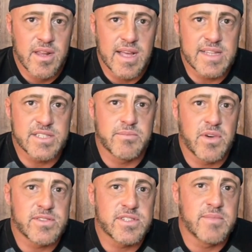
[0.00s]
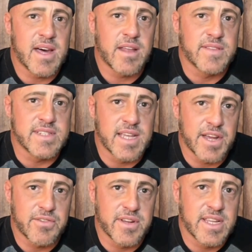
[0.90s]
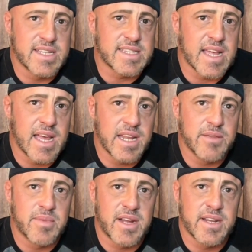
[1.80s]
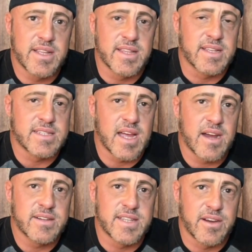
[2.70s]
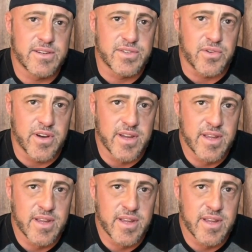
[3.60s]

has the most amount of integrity as anybody in the entire territory.